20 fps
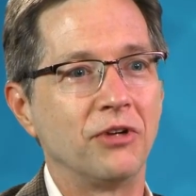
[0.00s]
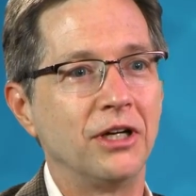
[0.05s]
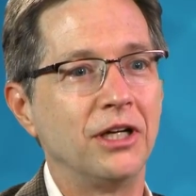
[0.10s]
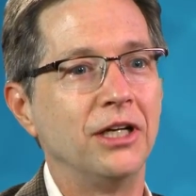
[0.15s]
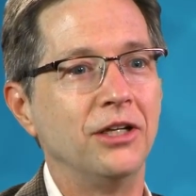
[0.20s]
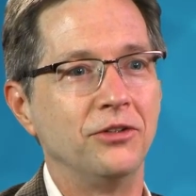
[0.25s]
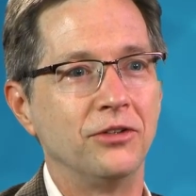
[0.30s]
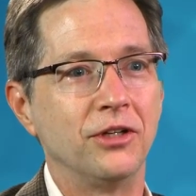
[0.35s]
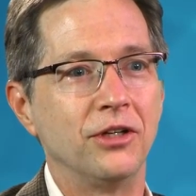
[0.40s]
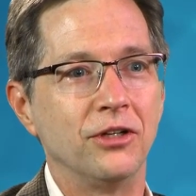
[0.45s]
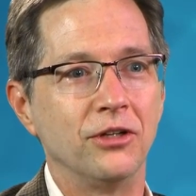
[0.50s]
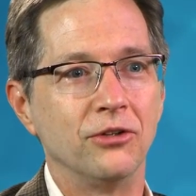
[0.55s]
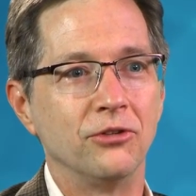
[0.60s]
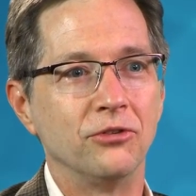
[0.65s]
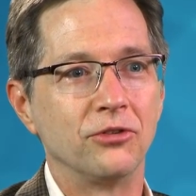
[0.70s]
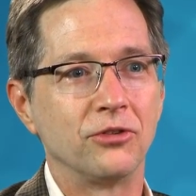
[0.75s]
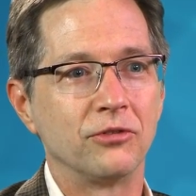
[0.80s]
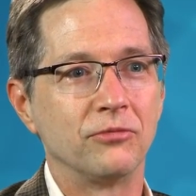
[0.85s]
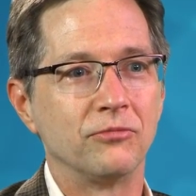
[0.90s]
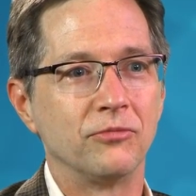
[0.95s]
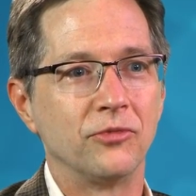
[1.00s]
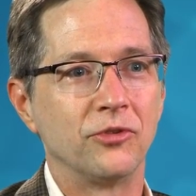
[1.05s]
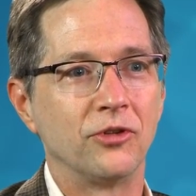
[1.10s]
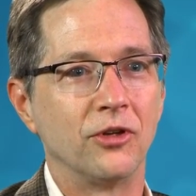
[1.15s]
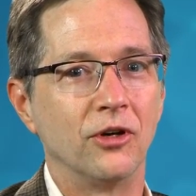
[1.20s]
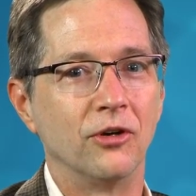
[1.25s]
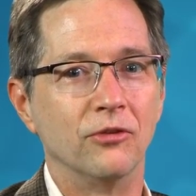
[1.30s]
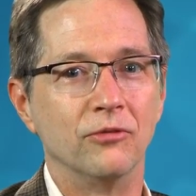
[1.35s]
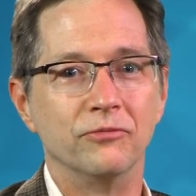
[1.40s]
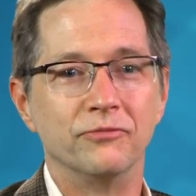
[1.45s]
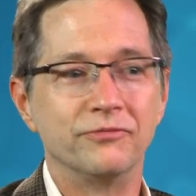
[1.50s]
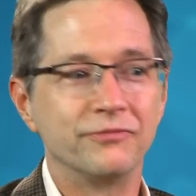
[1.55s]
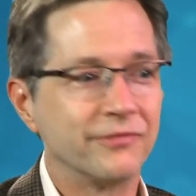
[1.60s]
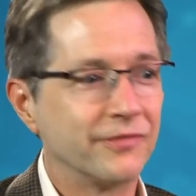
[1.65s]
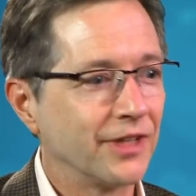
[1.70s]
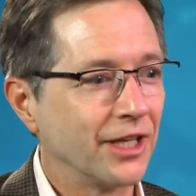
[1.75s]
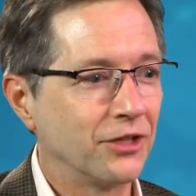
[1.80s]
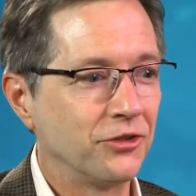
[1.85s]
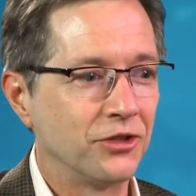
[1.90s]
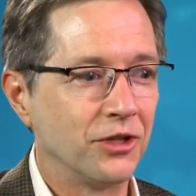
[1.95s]
very easy to use. So
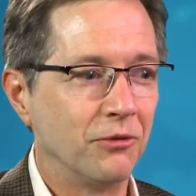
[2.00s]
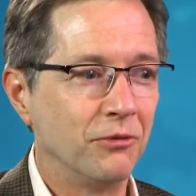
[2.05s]
like I